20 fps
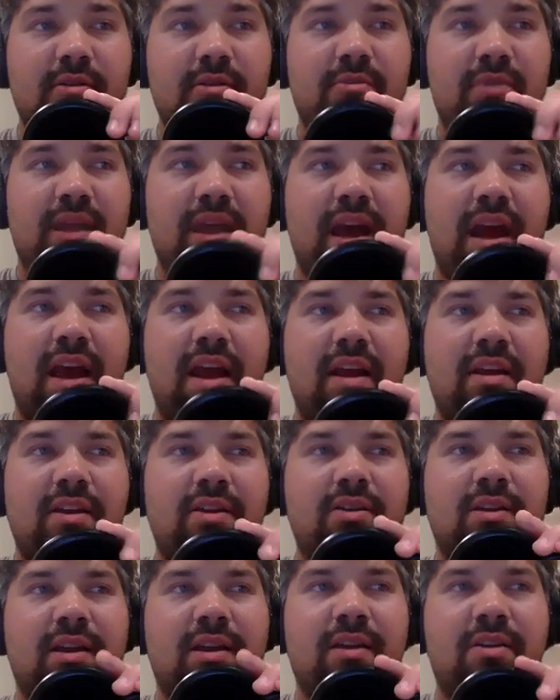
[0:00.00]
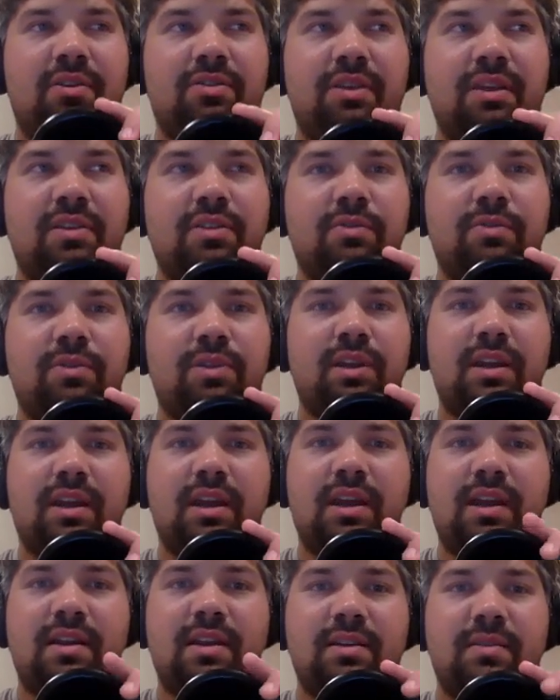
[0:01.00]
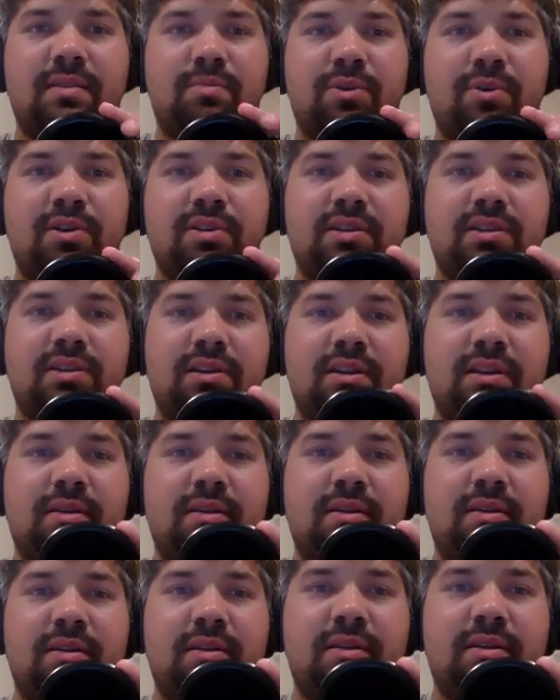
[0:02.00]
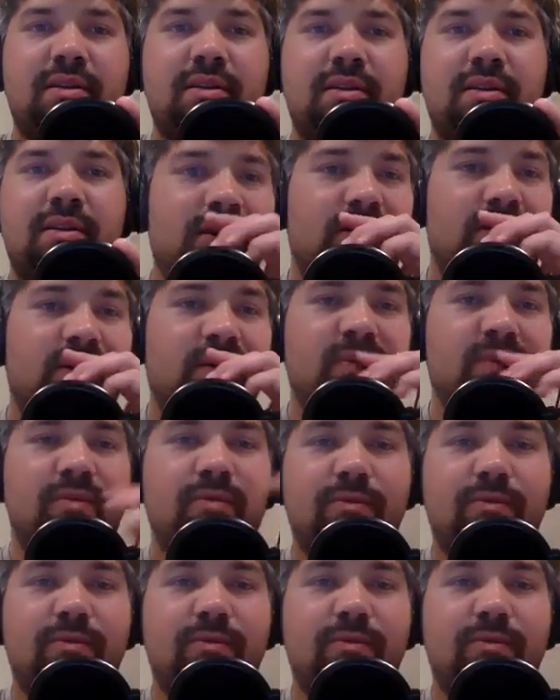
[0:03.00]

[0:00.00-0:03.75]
yeah, I don't think they're really connected personally until